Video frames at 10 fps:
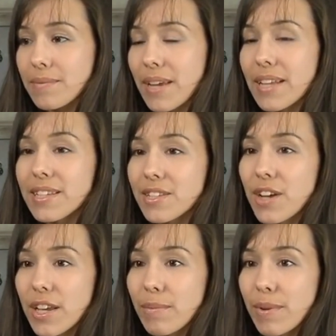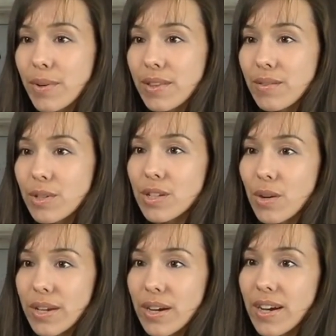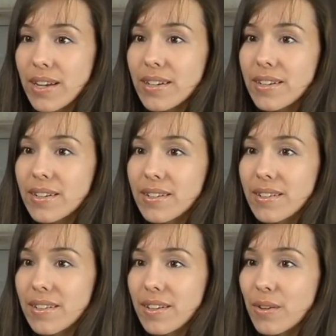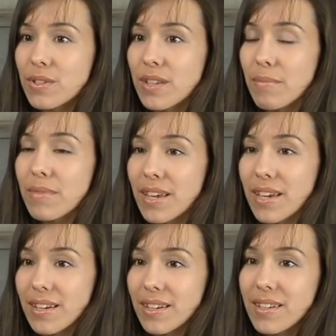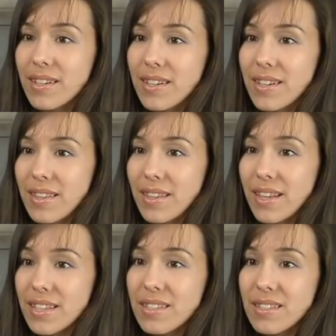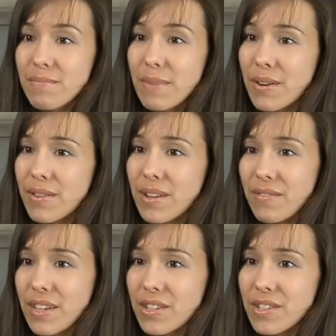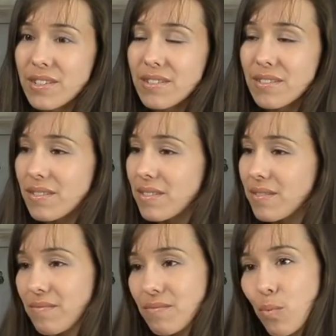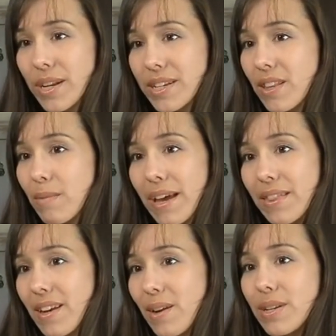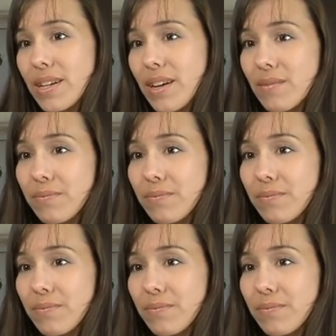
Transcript: at least document what's going on, you know, something, then that's better than if they just went down the path that I went down.